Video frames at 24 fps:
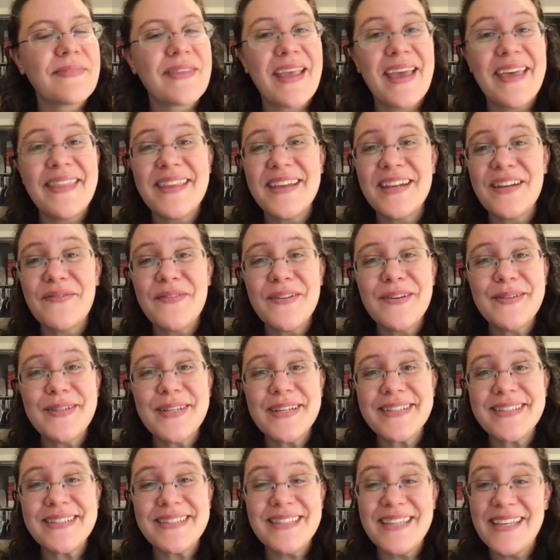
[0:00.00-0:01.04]
And then if you
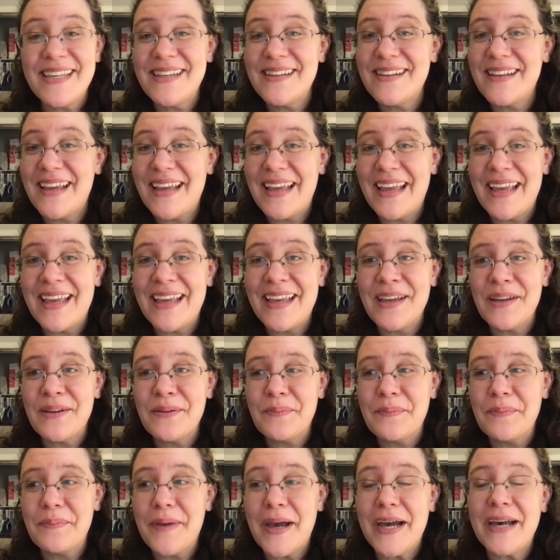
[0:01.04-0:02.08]
just need a
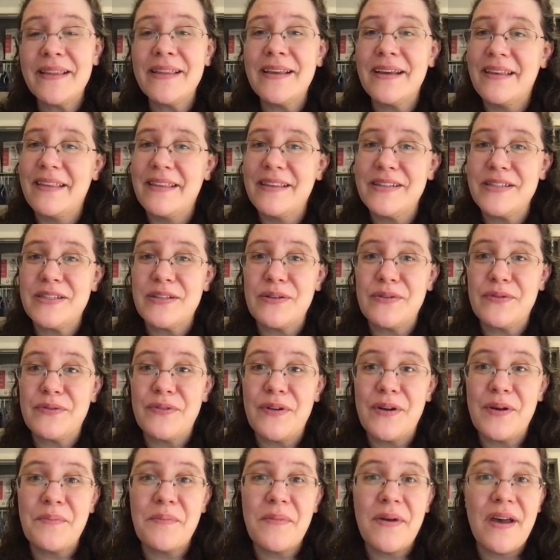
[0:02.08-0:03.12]
palate cleanser
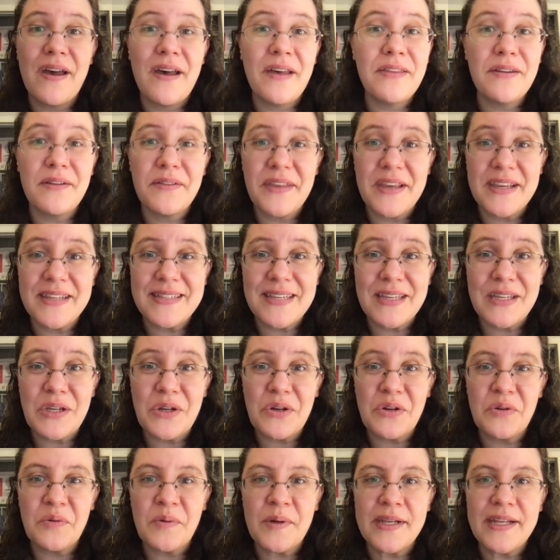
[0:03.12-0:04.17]
from other things that
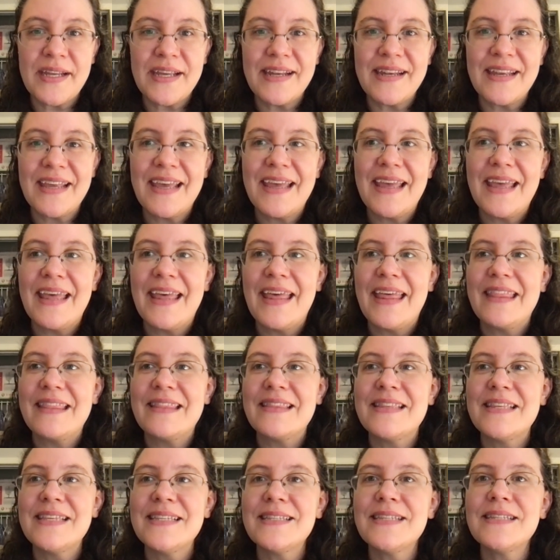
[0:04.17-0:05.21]
you're reading,
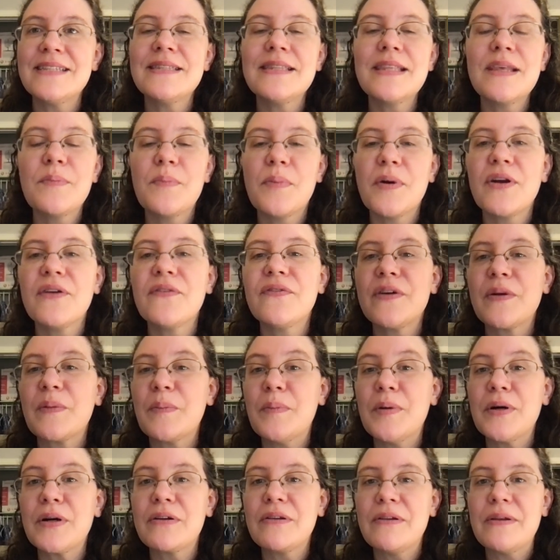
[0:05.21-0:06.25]
this is the perfect
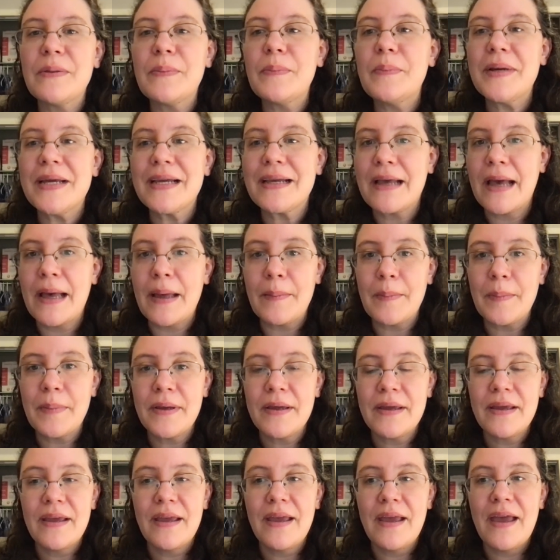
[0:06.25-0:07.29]
book to pick up,
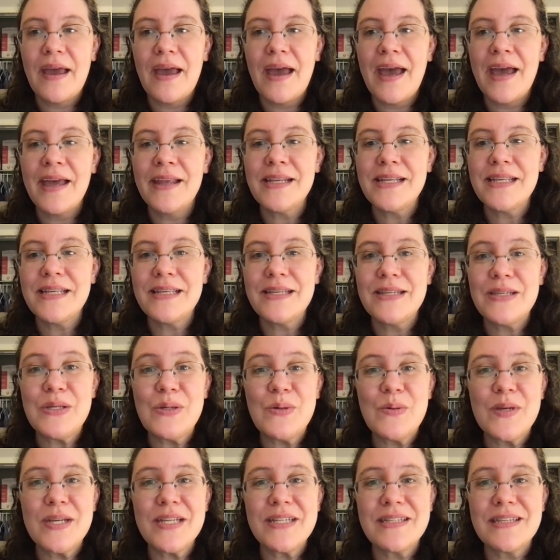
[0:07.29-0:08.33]
and you
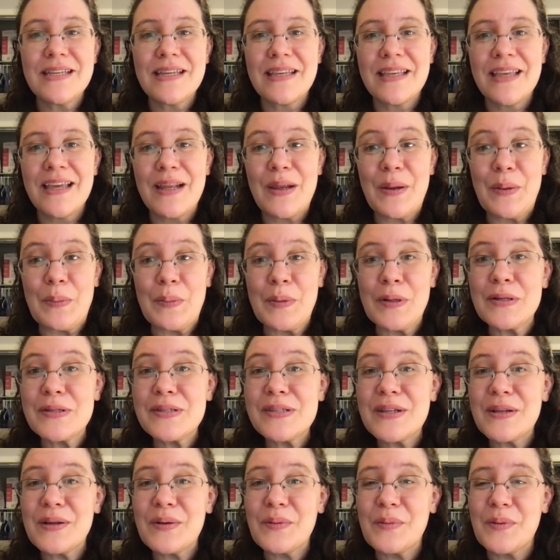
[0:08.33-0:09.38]
get to get immersed
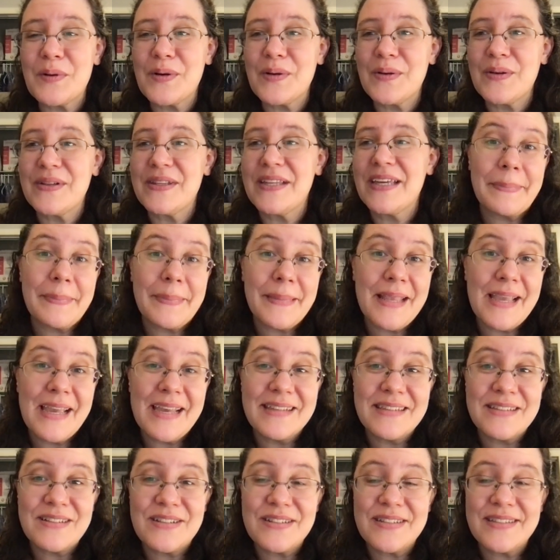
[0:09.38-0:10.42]
in a world.
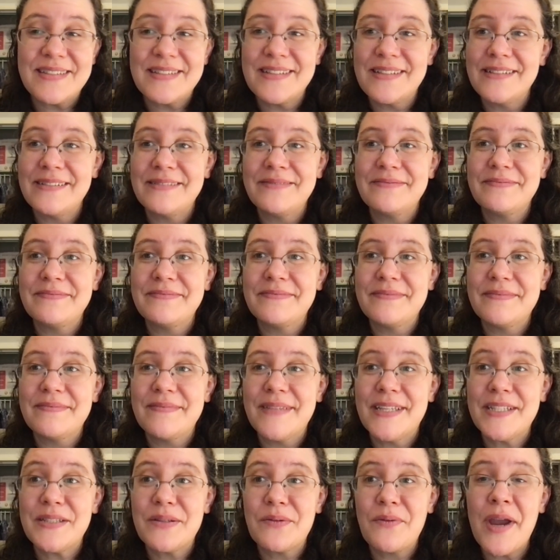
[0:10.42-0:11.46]
It's just,
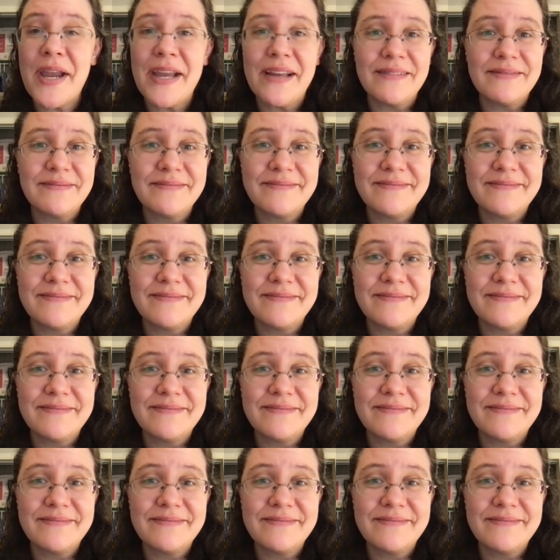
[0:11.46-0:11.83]
it's great.